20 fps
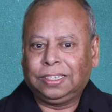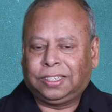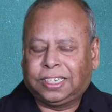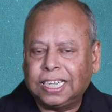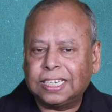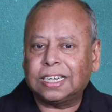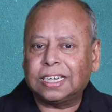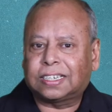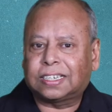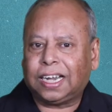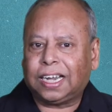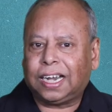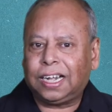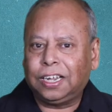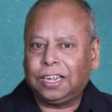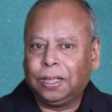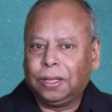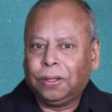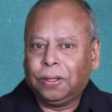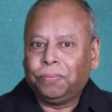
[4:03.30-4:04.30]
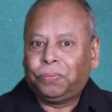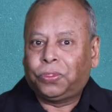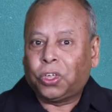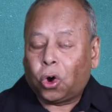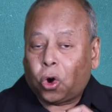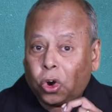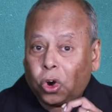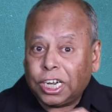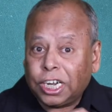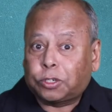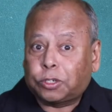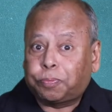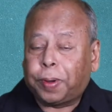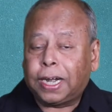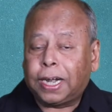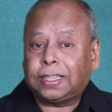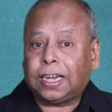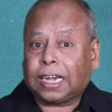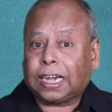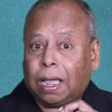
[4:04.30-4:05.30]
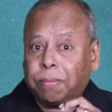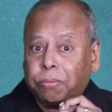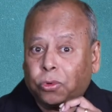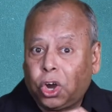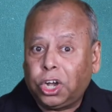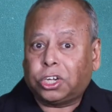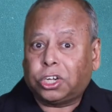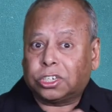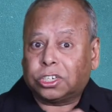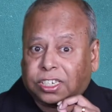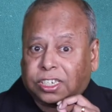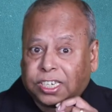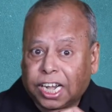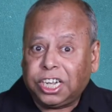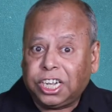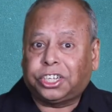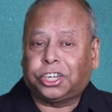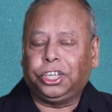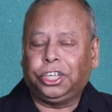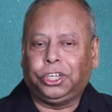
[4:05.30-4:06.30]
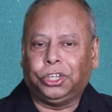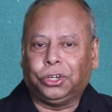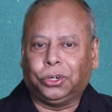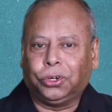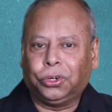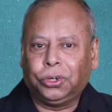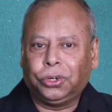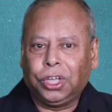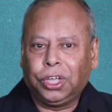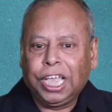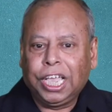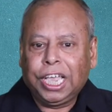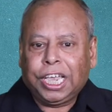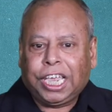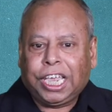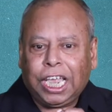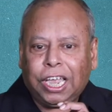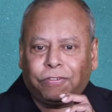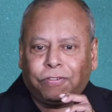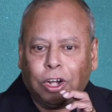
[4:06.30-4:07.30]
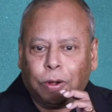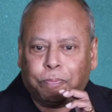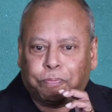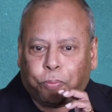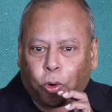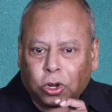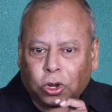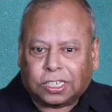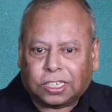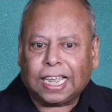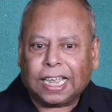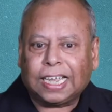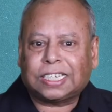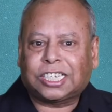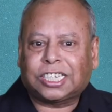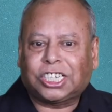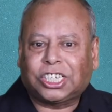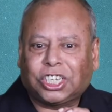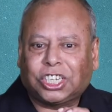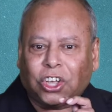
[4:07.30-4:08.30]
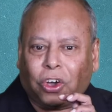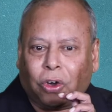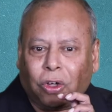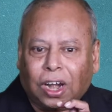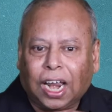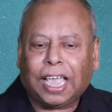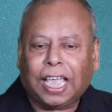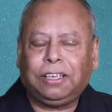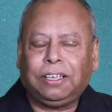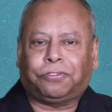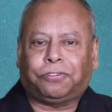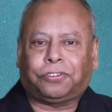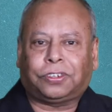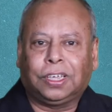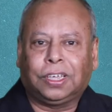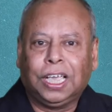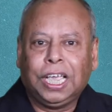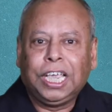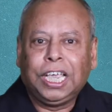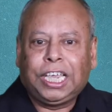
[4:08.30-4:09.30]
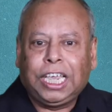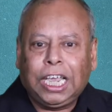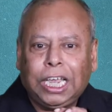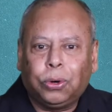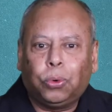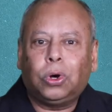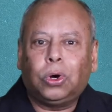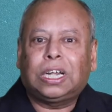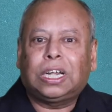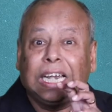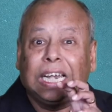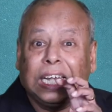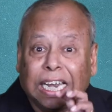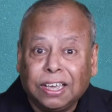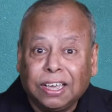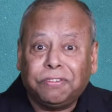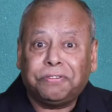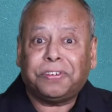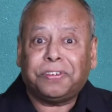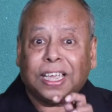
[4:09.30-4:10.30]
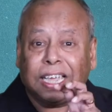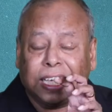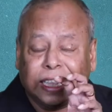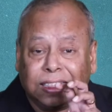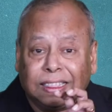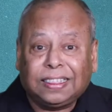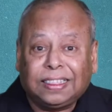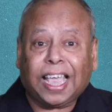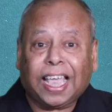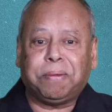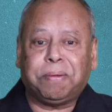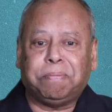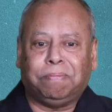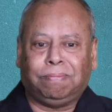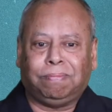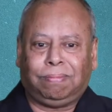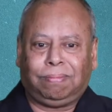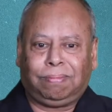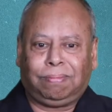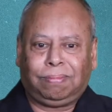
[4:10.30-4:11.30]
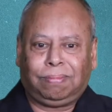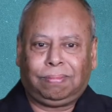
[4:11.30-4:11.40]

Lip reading: Jesus said, the Holy Spirit that I'm going to send to you, he will possess your lives. He would live in them.